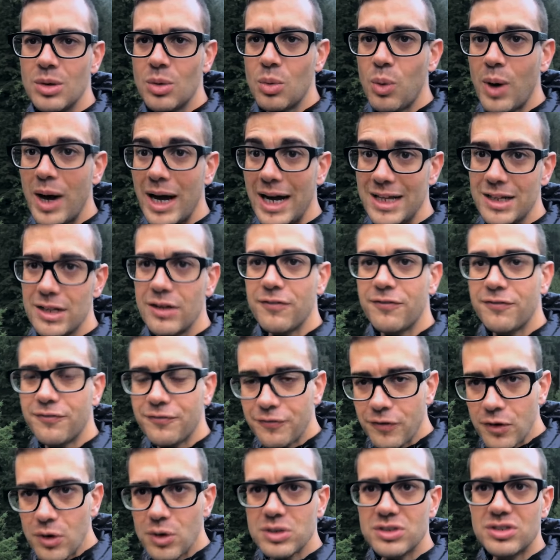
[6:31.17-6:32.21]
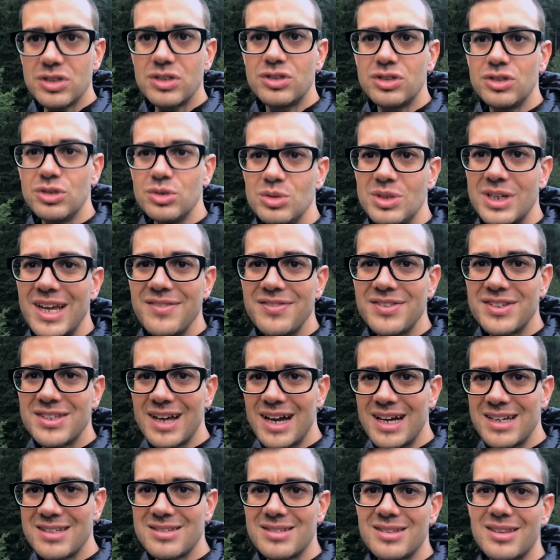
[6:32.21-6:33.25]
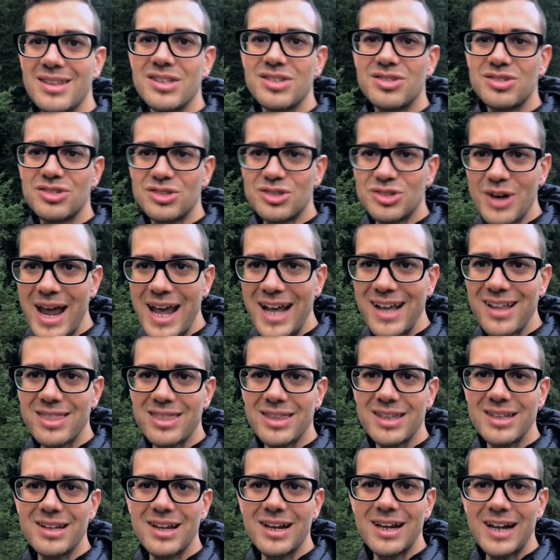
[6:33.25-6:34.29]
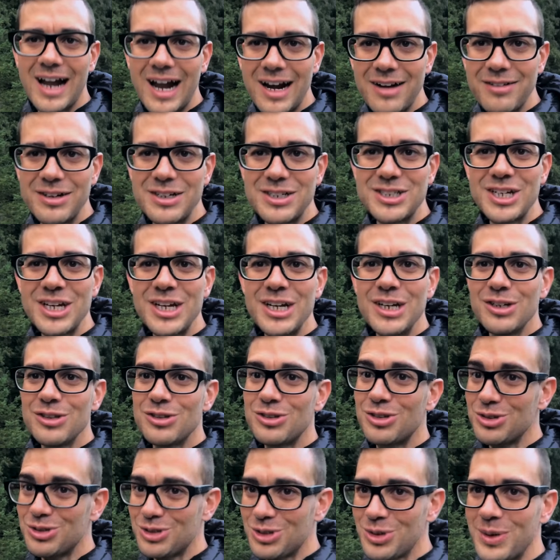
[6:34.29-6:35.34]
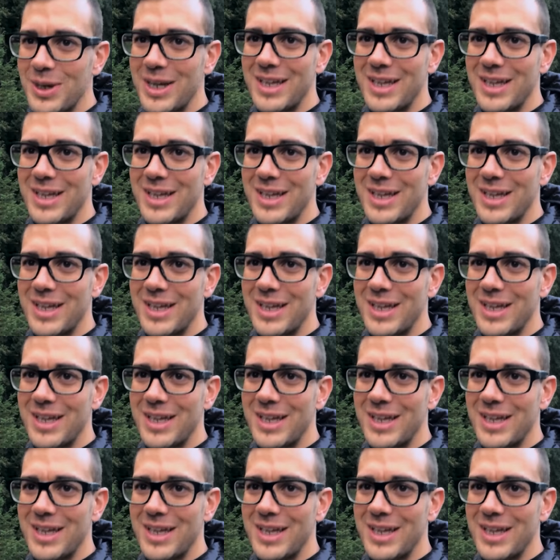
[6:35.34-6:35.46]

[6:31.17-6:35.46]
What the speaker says: while fortitude gives us the strength and the courage to do